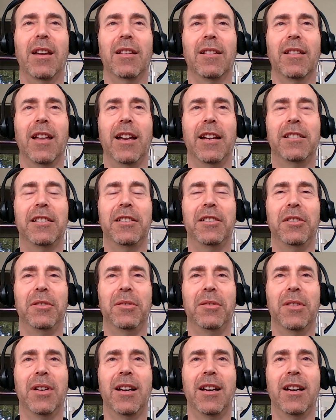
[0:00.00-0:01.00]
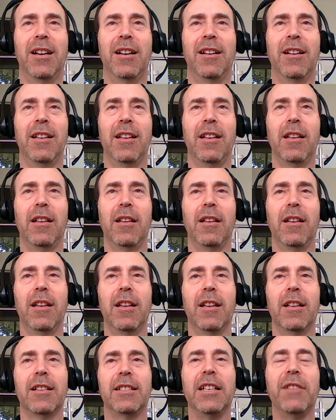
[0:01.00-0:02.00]
like to
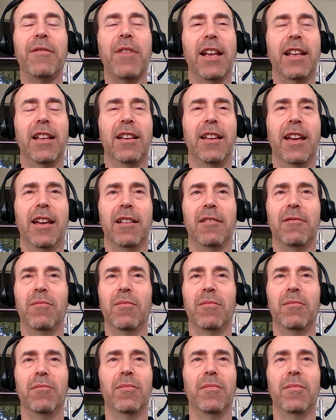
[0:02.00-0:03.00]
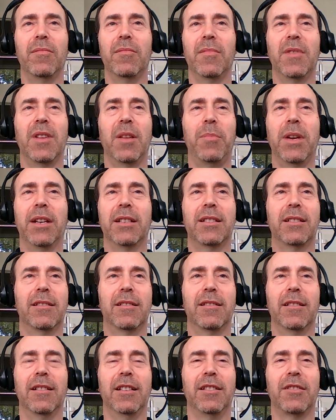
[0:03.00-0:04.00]
see if I can get the
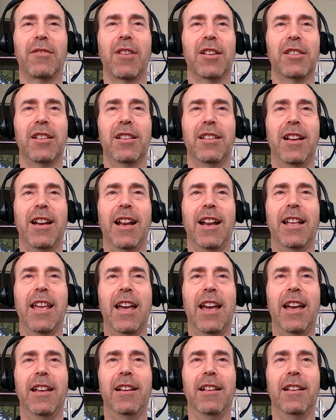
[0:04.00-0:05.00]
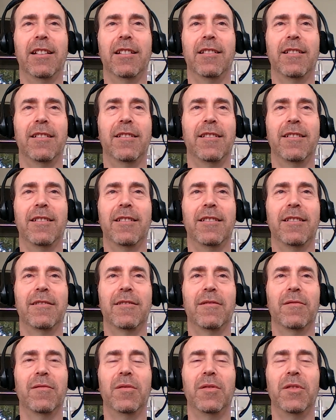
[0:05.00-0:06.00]
best instruction that I can and
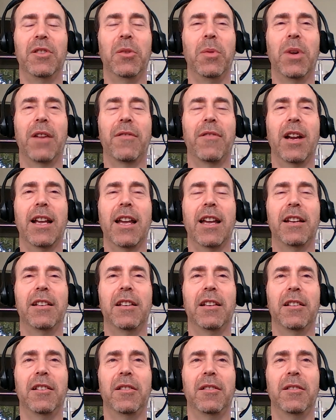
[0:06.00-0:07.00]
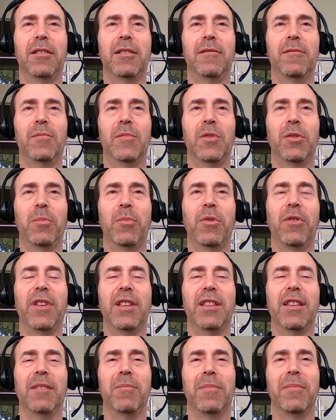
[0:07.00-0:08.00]
do whatever I can to improve
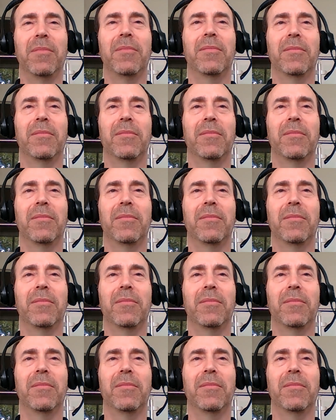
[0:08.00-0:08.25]
at them.